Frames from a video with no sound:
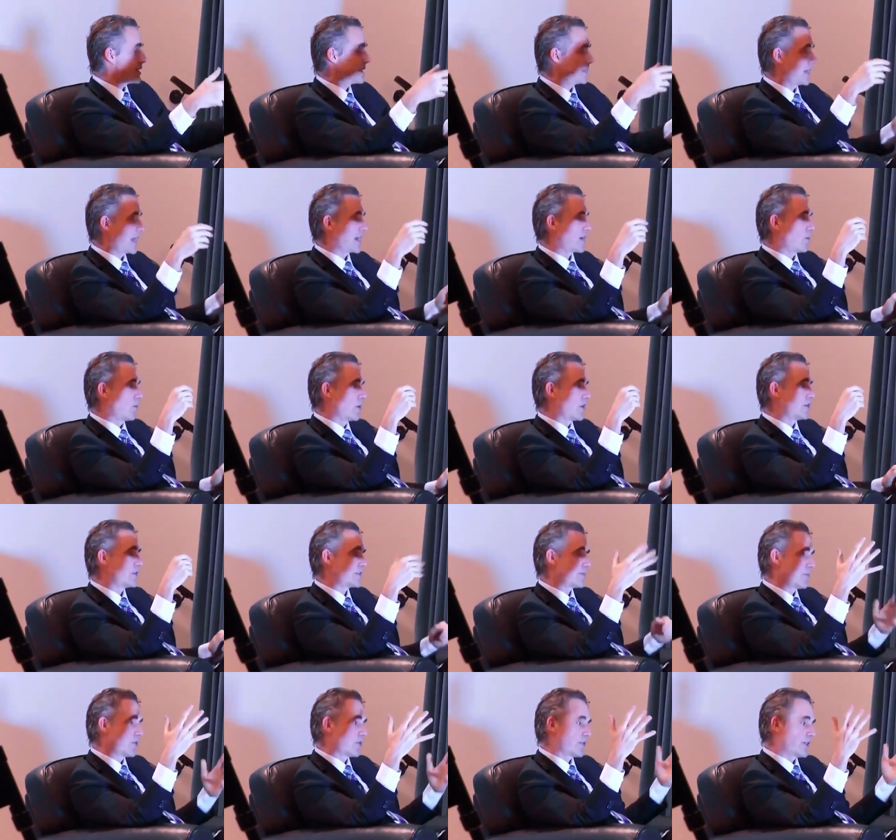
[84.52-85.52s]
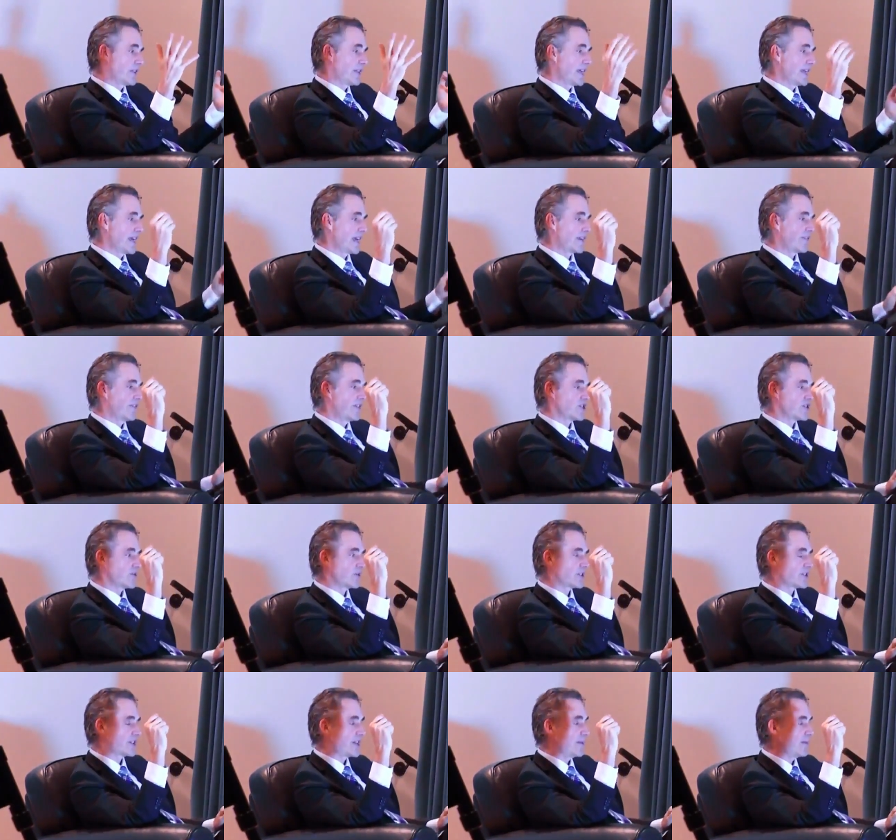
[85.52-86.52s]
tend to like words more than they like
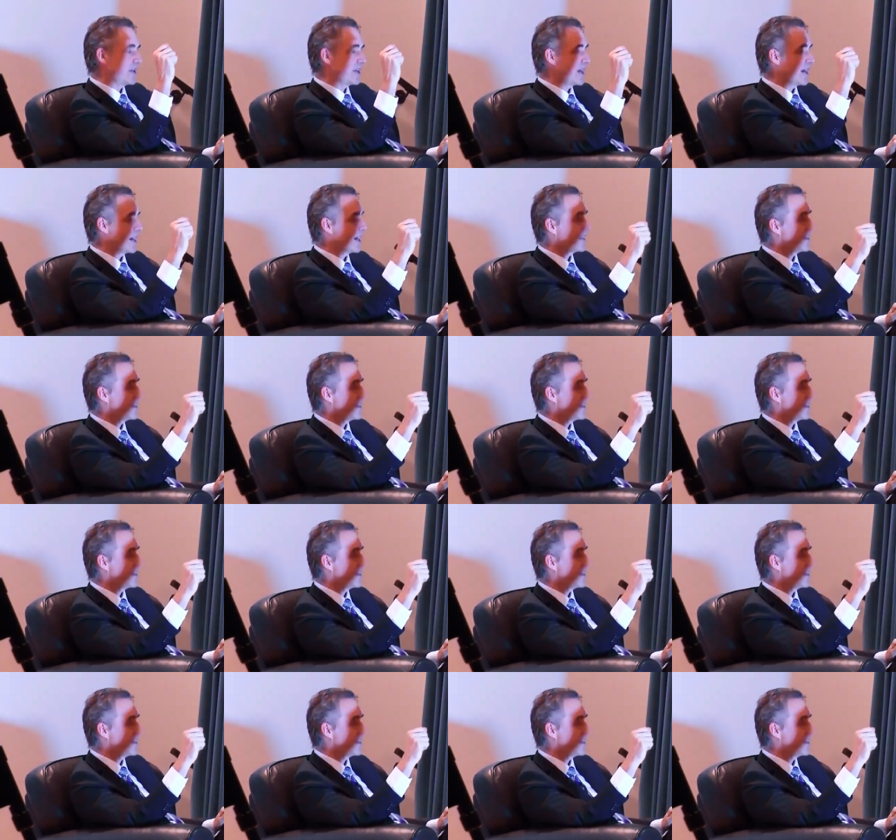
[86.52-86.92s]
visual stimuli.